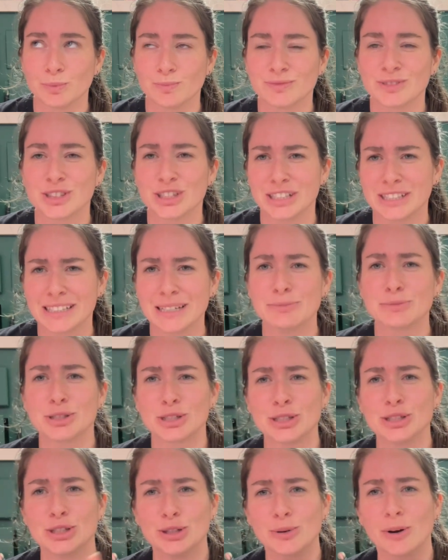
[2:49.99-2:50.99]
she seems to
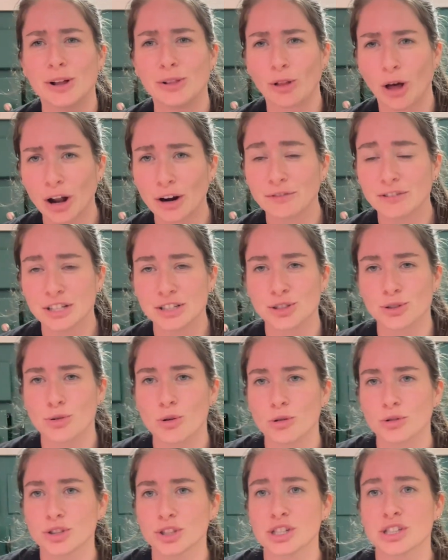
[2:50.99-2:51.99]
do a lot of tissue
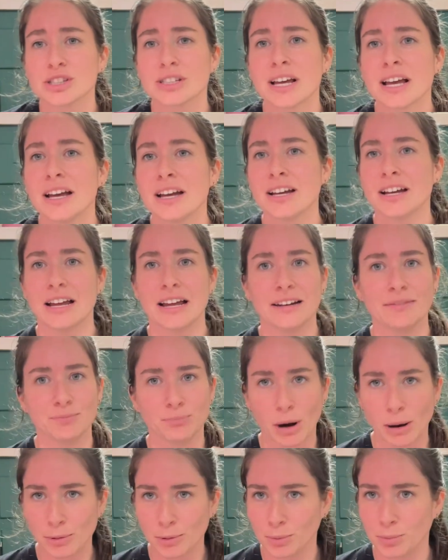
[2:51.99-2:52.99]
cultures and
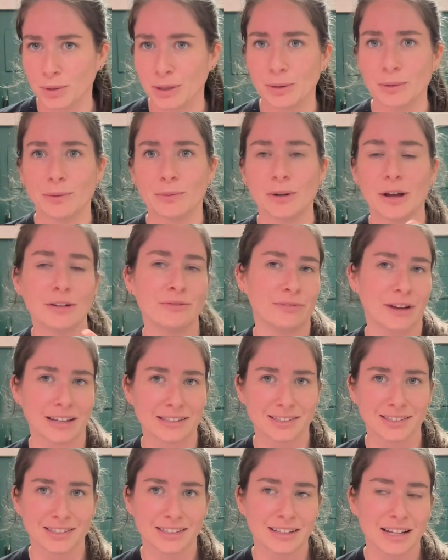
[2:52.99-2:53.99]
probably
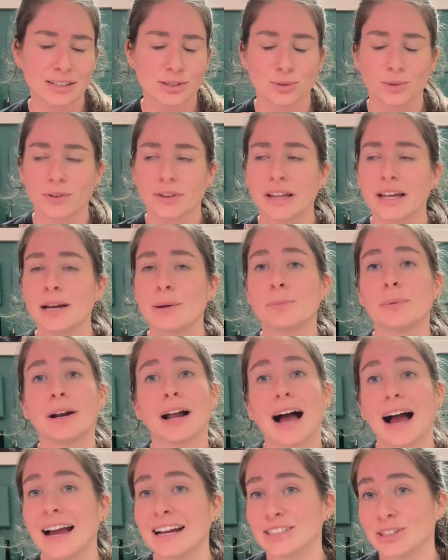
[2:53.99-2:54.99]
invest in that sort of thing, but
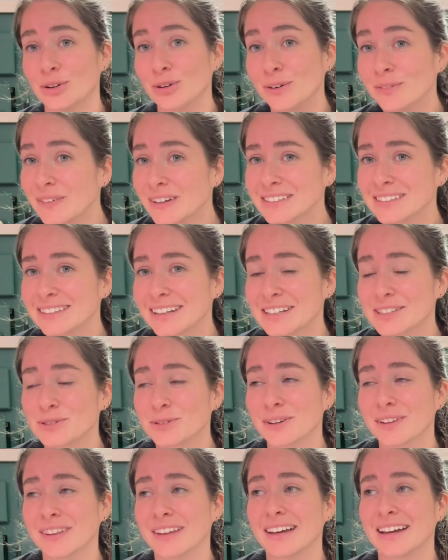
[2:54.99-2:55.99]
I don't invest in that
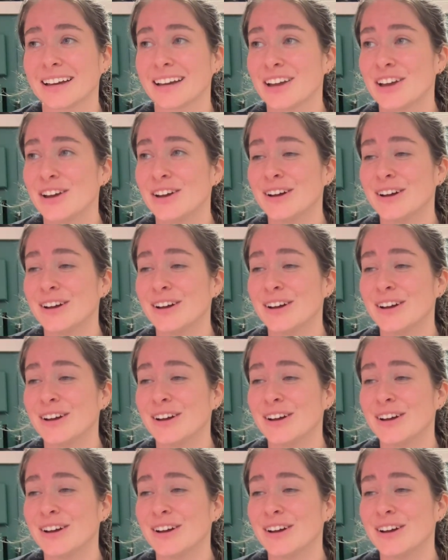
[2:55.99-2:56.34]
sort of thing.